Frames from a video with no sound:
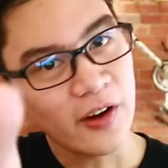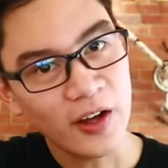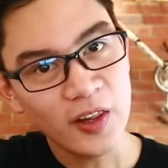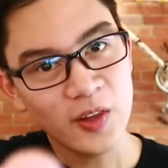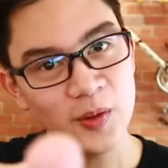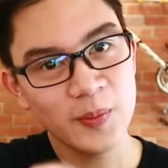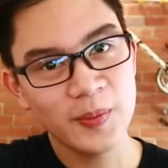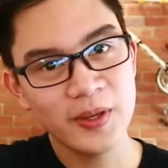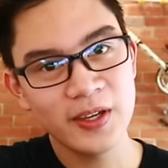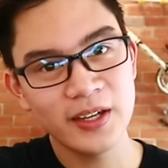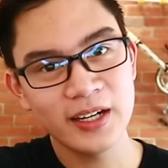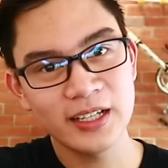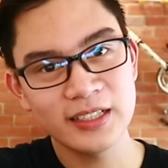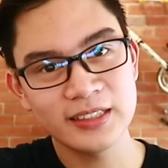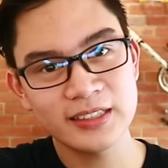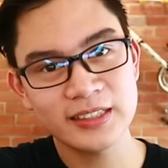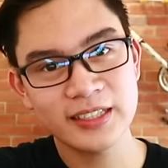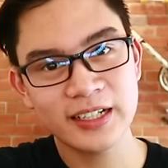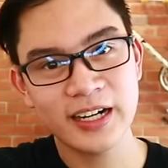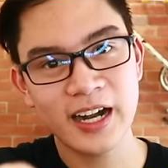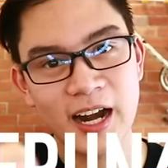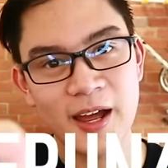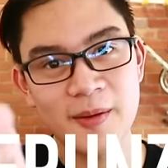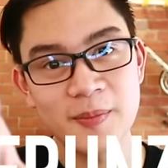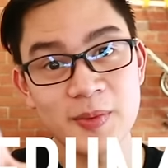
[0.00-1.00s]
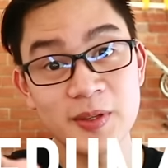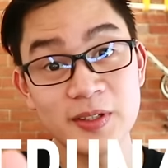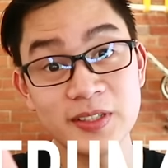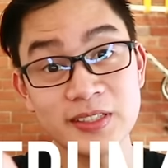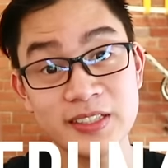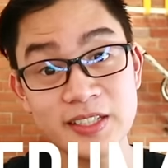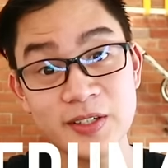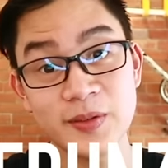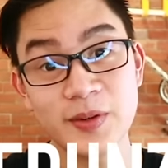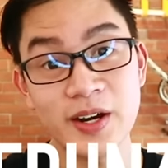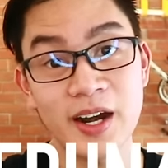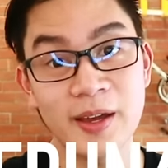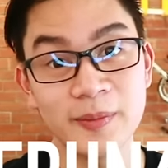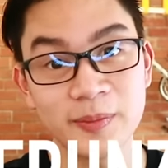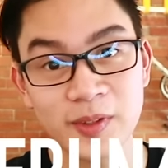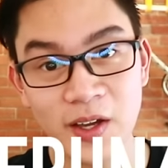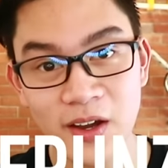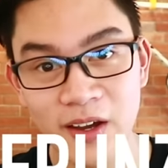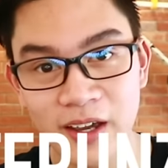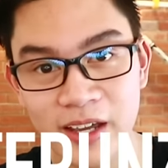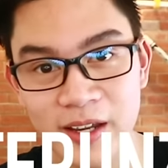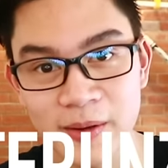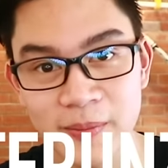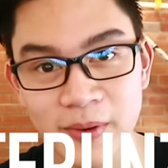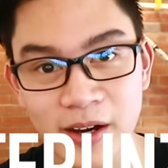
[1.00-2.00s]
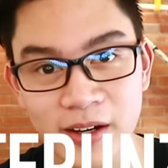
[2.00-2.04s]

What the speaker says: Follow me on Instagram, you'll see what I'm talking